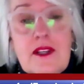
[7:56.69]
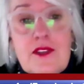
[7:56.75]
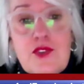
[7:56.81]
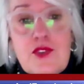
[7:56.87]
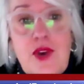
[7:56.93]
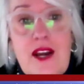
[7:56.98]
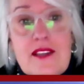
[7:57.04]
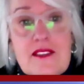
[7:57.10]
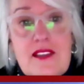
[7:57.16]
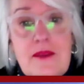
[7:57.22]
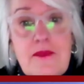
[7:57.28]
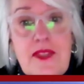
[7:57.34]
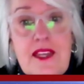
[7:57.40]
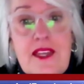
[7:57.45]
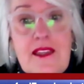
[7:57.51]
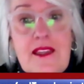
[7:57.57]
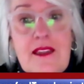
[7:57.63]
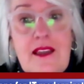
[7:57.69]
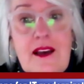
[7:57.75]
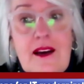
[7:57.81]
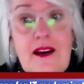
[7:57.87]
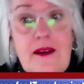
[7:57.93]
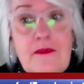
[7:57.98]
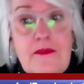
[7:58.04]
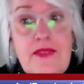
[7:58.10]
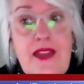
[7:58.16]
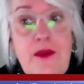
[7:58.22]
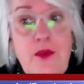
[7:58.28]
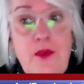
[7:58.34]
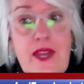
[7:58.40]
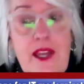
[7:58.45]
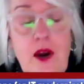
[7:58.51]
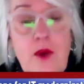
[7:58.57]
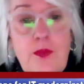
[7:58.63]
Try something that
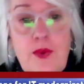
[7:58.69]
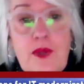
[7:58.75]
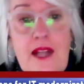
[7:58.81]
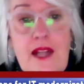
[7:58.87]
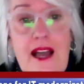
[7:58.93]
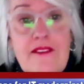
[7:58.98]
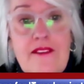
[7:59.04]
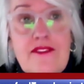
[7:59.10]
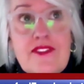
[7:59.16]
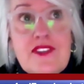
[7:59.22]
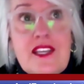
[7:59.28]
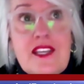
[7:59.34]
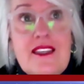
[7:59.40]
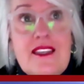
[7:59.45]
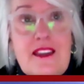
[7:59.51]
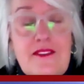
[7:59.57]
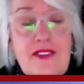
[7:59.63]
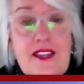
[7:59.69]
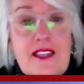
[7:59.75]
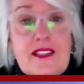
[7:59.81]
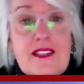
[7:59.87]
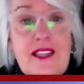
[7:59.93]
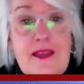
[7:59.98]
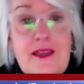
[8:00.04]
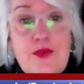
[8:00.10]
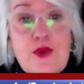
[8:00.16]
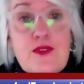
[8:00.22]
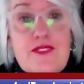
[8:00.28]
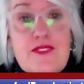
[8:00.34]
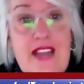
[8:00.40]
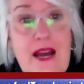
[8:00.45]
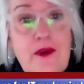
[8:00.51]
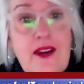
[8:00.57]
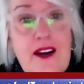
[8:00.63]
we hope will have significantly
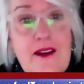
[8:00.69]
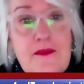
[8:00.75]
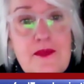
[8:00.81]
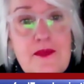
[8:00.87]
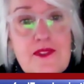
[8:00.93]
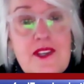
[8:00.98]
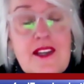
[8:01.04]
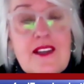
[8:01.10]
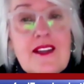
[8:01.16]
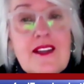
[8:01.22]
improved outcomes.